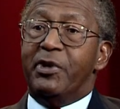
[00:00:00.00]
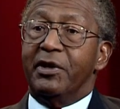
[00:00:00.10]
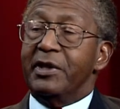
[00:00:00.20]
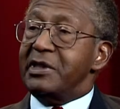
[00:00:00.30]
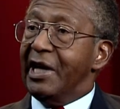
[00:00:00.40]

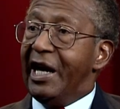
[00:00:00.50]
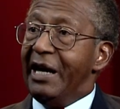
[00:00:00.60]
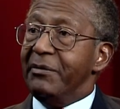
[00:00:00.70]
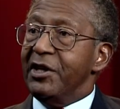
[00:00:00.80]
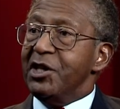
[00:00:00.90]
period of
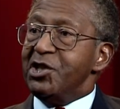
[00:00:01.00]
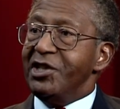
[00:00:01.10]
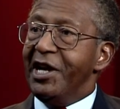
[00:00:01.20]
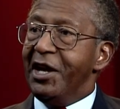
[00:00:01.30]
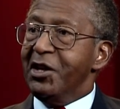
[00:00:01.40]
time,
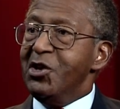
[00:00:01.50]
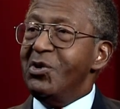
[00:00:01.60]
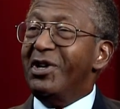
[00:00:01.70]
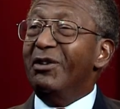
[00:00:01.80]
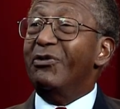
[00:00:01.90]
she had a
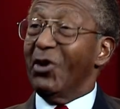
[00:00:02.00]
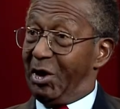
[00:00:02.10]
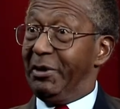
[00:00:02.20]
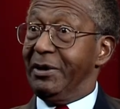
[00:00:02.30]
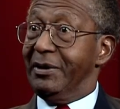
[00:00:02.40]
new
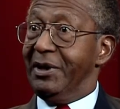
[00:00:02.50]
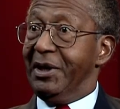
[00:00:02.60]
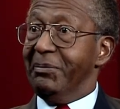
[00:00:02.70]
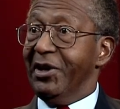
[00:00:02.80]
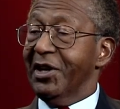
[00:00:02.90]
convertible
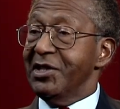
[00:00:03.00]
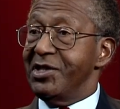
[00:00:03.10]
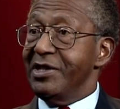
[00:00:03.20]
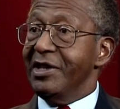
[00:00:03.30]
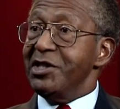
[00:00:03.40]

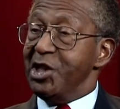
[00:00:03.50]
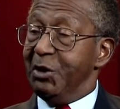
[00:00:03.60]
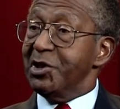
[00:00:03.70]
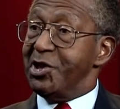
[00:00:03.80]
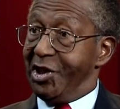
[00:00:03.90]
because
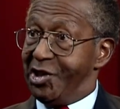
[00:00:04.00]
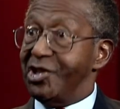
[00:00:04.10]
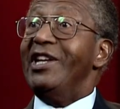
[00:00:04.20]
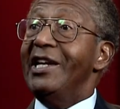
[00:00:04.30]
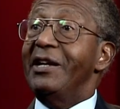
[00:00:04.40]
she was
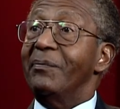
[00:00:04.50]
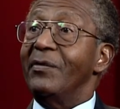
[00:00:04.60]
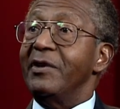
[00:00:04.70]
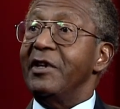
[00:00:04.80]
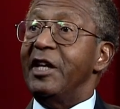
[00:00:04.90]
succeeding
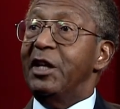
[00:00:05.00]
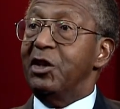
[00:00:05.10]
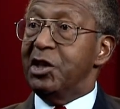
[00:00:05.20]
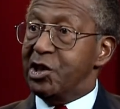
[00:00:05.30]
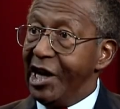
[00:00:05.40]

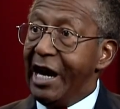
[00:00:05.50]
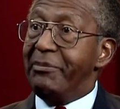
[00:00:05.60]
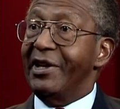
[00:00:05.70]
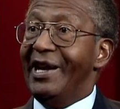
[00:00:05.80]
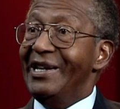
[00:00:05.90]
in the
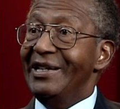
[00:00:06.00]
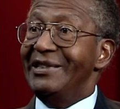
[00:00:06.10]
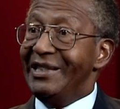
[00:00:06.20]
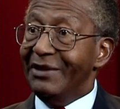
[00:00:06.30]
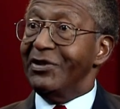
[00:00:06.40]
job that I
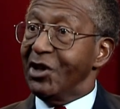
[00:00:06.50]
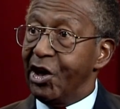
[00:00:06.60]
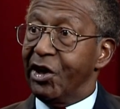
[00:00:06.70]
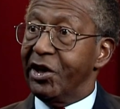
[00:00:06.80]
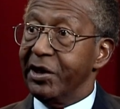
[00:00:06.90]
had given
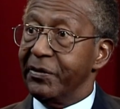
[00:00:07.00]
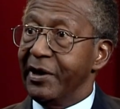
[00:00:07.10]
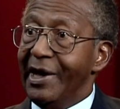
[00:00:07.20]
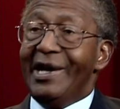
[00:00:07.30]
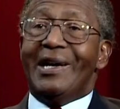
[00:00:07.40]
her.
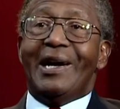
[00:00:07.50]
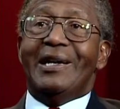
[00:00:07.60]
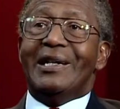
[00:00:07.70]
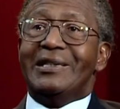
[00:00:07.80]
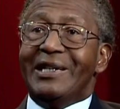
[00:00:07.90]

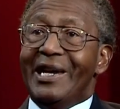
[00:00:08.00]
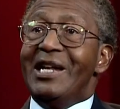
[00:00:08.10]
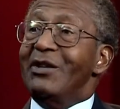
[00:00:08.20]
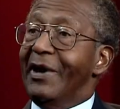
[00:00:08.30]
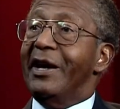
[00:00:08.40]
And at the
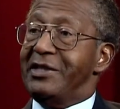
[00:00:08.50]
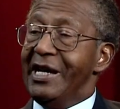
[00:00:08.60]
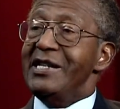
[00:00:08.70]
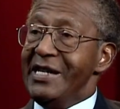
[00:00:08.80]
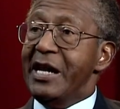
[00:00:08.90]
end of our
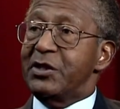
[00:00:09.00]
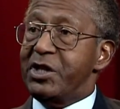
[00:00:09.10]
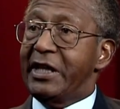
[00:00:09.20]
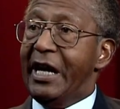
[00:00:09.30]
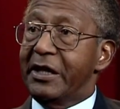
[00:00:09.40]
10 years
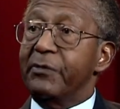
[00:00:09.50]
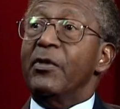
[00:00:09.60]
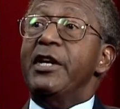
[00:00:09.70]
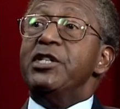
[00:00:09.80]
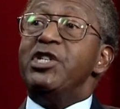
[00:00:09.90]
together,
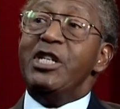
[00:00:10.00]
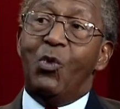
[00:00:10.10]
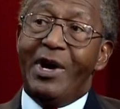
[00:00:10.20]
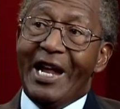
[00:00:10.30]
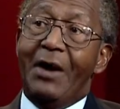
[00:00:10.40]
she
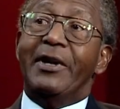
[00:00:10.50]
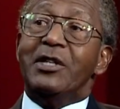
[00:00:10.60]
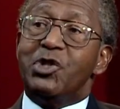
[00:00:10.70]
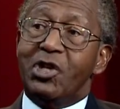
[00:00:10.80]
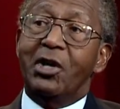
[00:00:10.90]
went out
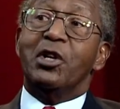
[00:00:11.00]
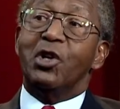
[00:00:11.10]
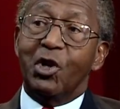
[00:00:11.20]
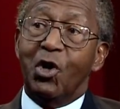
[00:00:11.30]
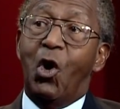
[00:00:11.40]
and started
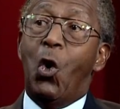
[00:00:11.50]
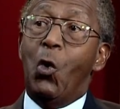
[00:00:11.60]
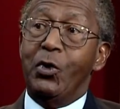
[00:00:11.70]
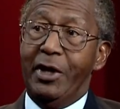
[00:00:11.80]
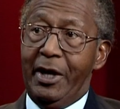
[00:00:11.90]
her
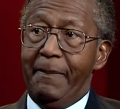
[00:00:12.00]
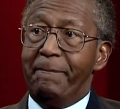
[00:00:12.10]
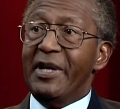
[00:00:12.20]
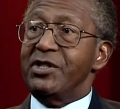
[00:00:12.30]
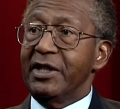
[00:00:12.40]
own
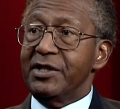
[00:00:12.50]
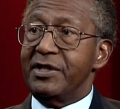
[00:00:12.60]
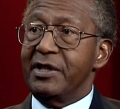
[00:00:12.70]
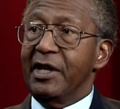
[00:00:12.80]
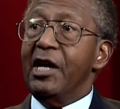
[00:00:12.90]

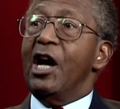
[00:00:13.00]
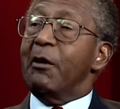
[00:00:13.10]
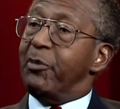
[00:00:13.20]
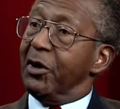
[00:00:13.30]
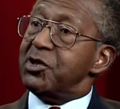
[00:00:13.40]
business.
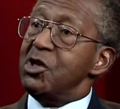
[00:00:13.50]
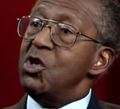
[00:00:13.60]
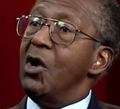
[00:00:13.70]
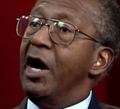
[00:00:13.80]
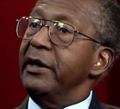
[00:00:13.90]
A person
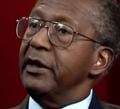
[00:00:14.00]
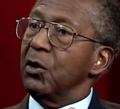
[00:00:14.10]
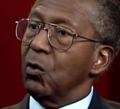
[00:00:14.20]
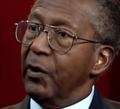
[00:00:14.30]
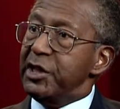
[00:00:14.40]
who, on
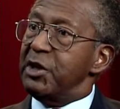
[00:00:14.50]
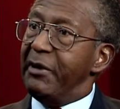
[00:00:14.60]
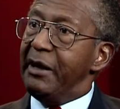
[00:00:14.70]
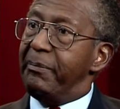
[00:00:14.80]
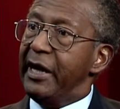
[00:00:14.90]

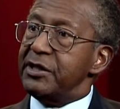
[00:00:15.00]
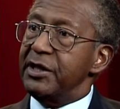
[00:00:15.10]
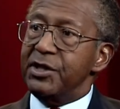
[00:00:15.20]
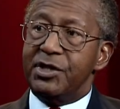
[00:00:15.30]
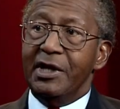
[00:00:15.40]
resume
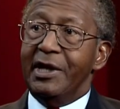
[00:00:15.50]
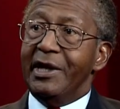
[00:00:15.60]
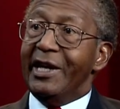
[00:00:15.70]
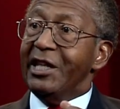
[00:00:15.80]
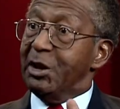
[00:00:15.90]
basis,
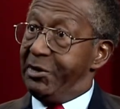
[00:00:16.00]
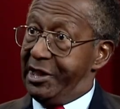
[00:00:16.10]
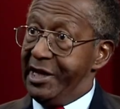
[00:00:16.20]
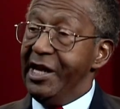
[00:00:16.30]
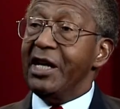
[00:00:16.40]
in the
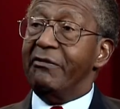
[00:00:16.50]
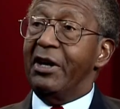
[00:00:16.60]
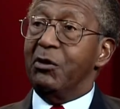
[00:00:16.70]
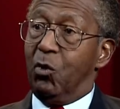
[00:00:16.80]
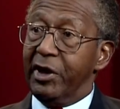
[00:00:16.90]
beginning of
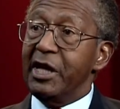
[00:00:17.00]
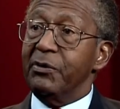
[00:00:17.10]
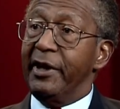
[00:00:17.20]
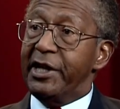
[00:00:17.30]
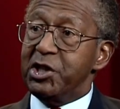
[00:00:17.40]
our working
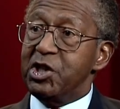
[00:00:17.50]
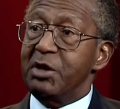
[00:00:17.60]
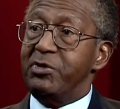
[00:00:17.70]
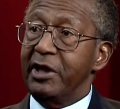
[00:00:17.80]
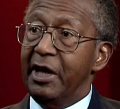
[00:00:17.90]

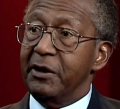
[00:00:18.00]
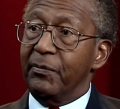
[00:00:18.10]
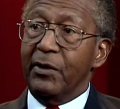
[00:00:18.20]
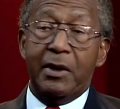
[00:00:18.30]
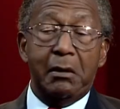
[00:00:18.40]
relationship together,
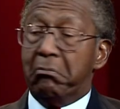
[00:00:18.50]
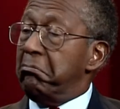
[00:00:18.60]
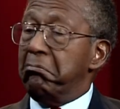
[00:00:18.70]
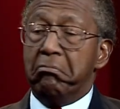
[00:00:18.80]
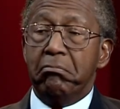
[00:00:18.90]

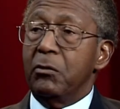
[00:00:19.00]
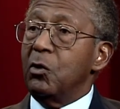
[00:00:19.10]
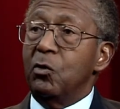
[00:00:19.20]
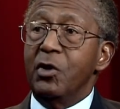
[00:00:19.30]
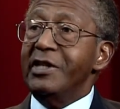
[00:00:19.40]

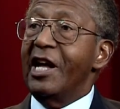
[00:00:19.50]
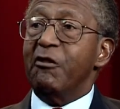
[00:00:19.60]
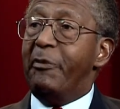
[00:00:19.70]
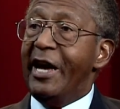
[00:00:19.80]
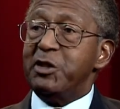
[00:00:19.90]
would not
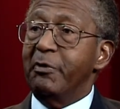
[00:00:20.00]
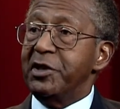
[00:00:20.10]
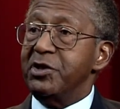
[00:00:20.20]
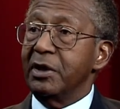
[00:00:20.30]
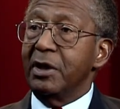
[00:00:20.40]
have passed
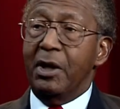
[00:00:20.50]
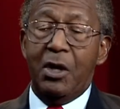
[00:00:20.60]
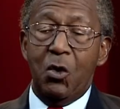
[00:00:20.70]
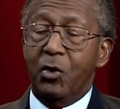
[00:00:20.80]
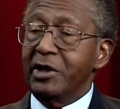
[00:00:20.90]
muster,
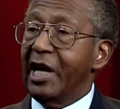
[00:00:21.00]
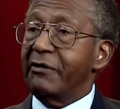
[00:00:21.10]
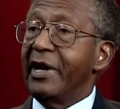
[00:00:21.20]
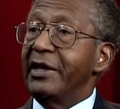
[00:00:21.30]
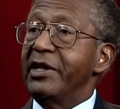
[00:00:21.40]
would not
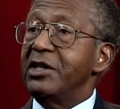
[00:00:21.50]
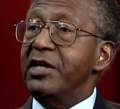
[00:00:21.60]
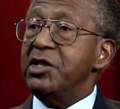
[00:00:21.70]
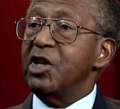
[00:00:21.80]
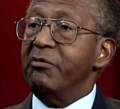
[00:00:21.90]
have gotten the
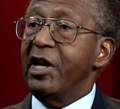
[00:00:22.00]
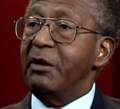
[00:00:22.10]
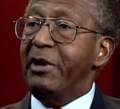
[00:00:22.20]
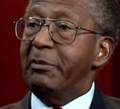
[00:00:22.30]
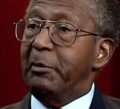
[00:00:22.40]
attention of
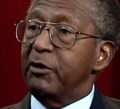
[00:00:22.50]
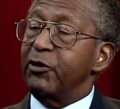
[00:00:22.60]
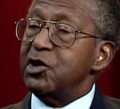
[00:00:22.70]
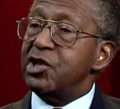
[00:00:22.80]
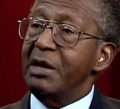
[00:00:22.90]
many people, but
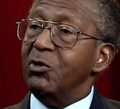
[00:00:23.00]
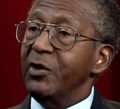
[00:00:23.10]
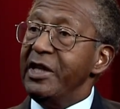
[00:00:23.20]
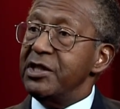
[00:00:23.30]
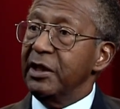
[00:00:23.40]
for some
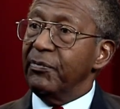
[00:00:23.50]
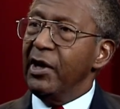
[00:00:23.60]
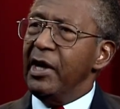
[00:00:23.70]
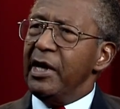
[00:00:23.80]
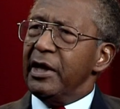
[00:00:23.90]
reason,
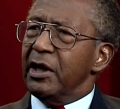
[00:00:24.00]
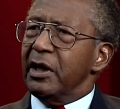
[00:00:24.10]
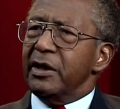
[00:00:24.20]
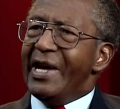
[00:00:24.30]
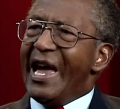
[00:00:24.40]

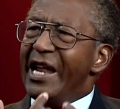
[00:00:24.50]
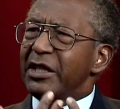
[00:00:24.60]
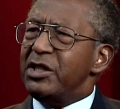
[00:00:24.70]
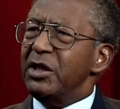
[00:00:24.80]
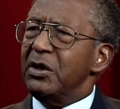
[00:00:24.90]

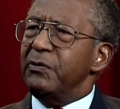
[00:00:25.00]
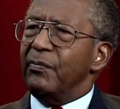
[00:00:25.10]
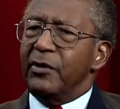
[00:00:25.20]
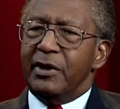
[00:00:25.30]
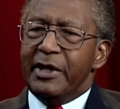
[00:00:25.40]

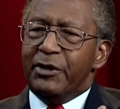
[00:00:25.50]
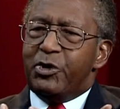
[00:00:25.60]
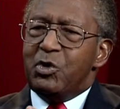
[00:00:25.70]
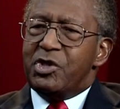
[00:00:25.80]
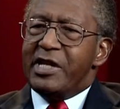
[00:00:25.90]
attitude,
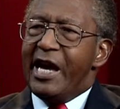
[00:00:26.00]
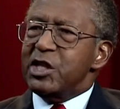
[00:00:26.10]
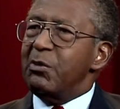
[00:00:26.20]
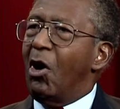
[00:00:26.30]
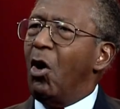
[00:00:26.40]

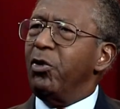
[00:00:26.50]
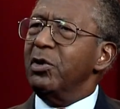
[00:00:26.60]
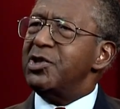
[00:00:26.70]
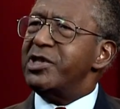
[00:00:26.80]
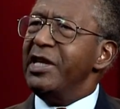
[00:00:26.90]
enthusiasm, all
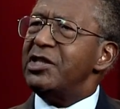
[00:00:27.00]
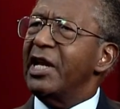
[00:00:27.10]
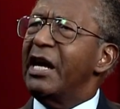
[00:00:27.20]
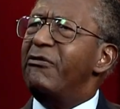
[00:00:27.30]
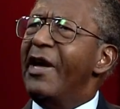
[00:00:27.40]
those things
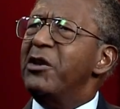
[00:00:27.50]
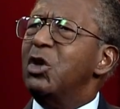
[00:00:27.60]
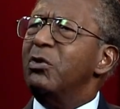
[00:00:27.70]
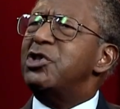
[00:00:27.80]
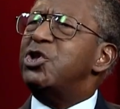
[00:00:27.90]
that I
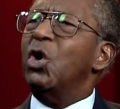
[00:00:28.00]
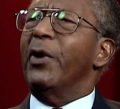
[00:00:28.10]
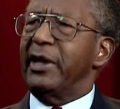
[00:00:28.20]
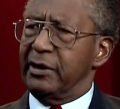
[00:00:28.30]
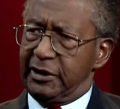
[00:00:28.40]
value were
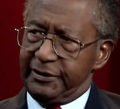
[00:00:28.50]
showing.